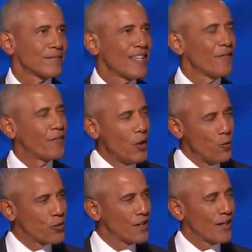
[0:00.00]

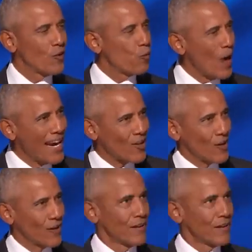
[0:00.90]
confusion and rancor,